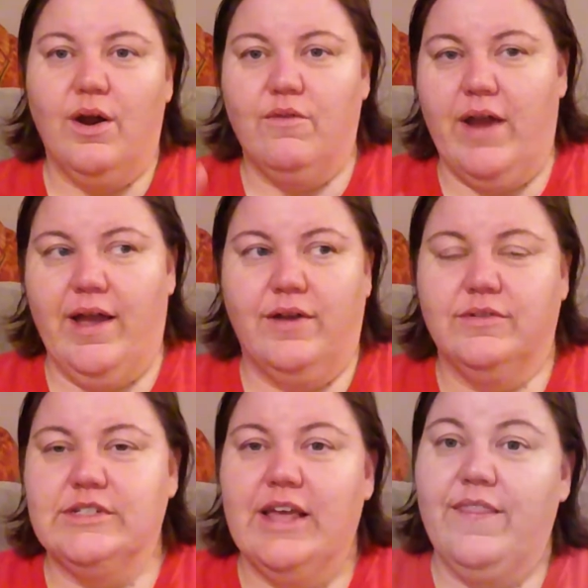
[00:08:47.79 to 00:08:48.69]

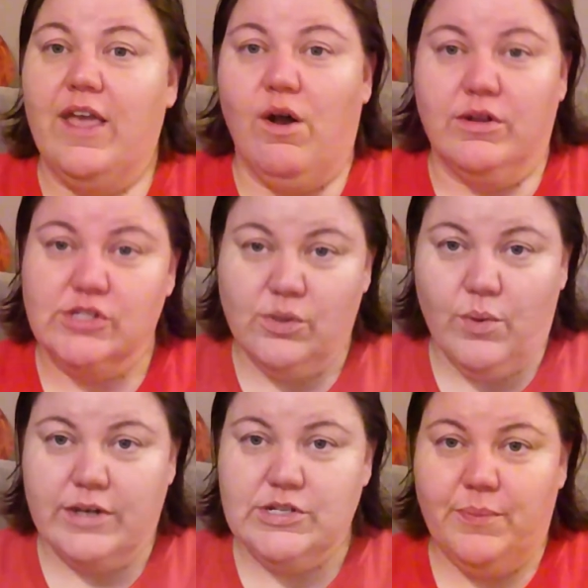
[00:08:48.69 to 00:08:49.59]
around and they also
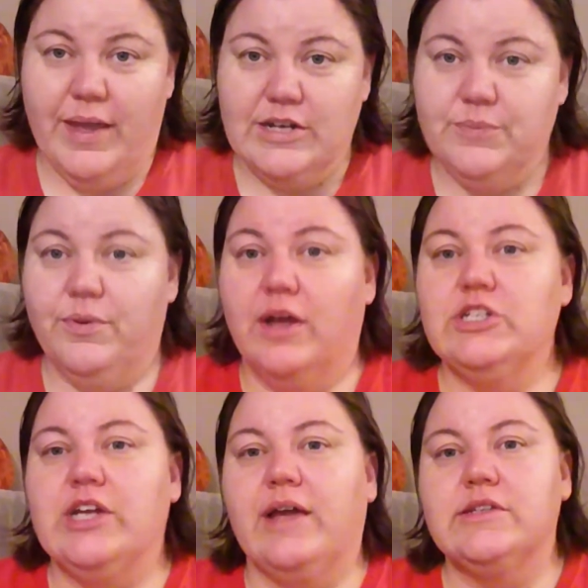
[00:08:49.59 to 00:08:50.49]
want to paint a
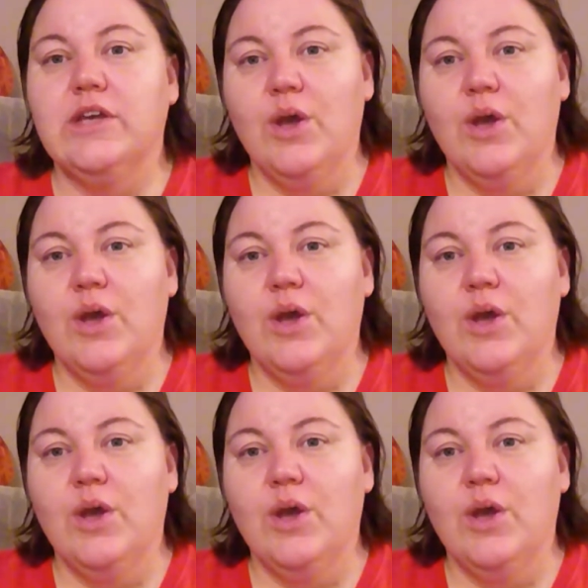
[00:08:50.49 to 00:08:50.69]
project,